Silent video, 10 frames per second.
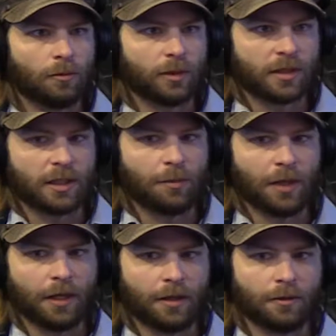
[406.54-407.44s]

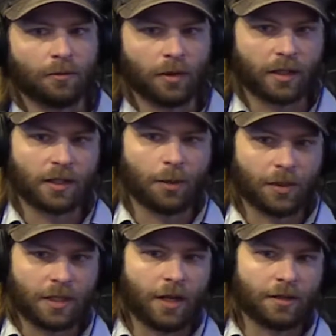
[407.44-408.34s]
set up a
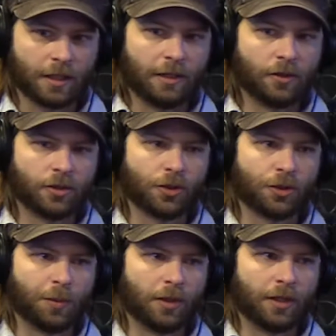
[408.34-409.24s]
tent in the
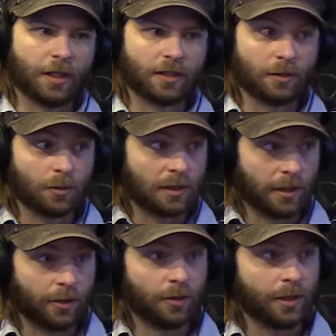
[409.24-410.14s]
church building because it was
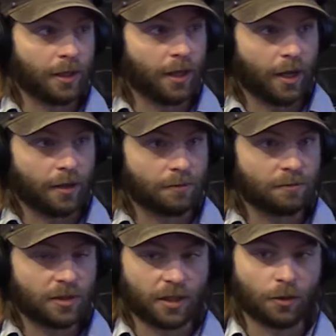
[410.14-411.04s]
literally a
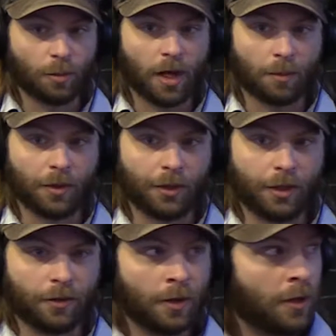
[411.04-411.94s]
cinder block
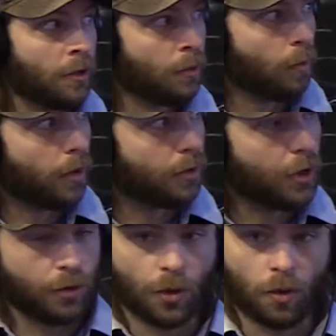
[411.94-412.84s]
building with
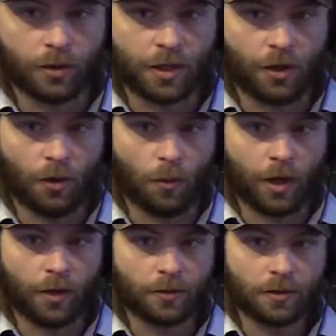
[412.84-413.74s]
no doors and no
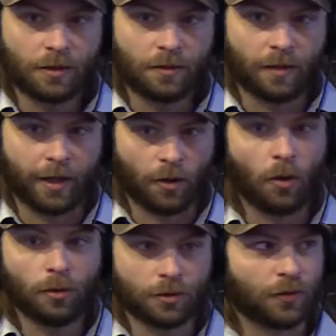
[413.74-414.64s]
windows, like
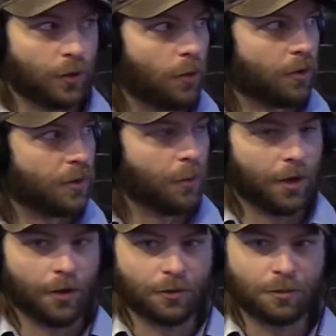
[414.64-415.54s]
holes for doors and
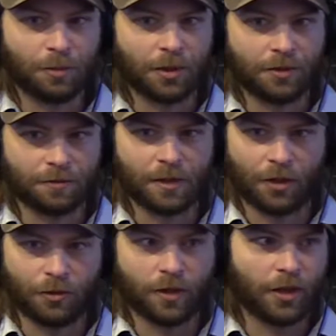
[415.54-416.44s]
windows, but
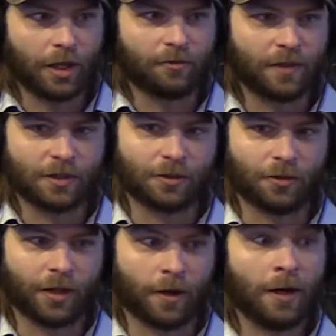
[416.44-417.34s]
nothing physical
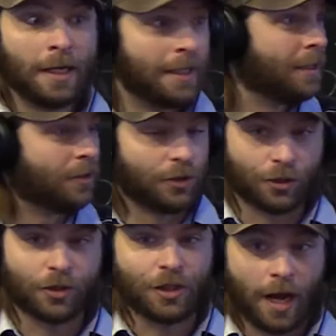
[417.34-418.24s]
there. The
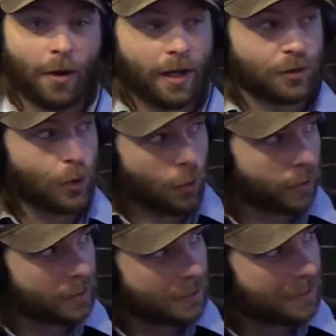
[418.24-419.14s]
church now has
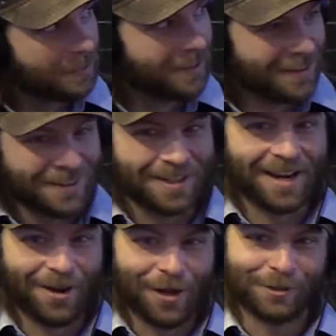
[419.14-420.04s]
doors. It
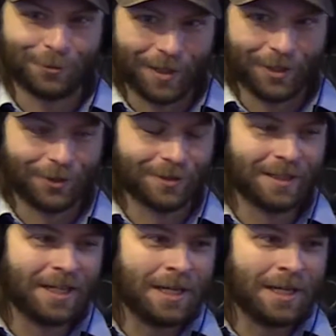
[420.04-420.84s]
now has windows.